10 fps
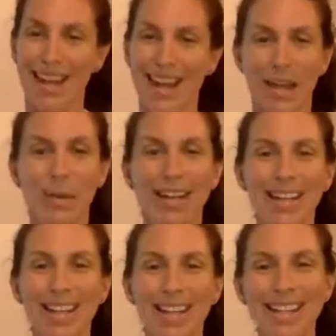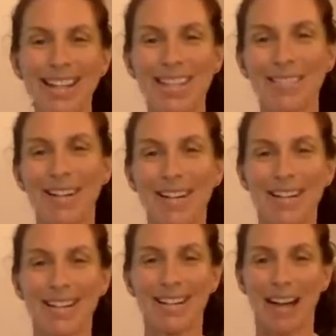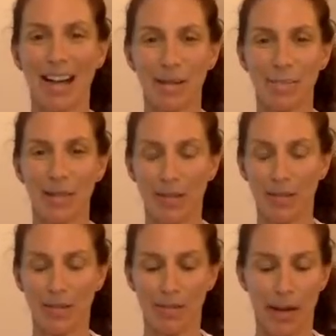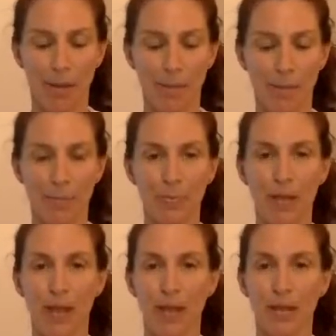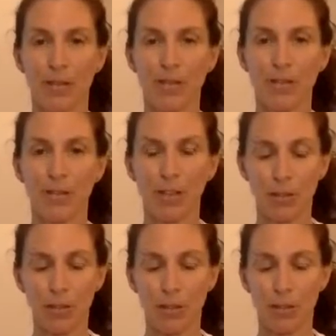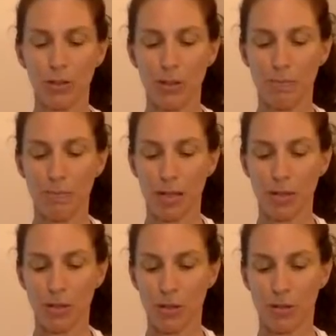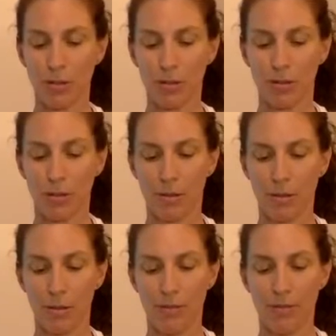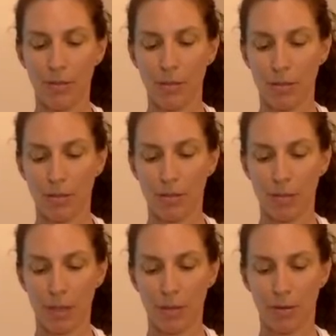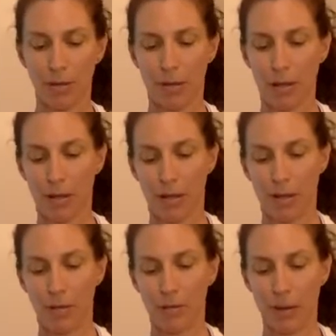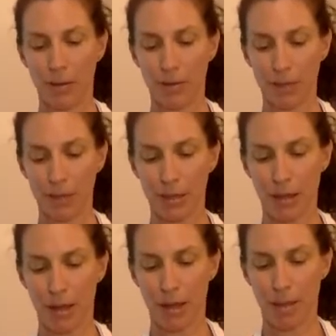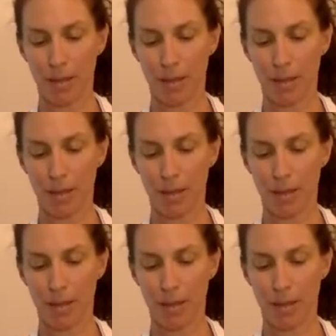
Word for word: a quick and easy way on how to peel your apple. The first thing you're going to do is make a circle with the vegetable peeler around the top.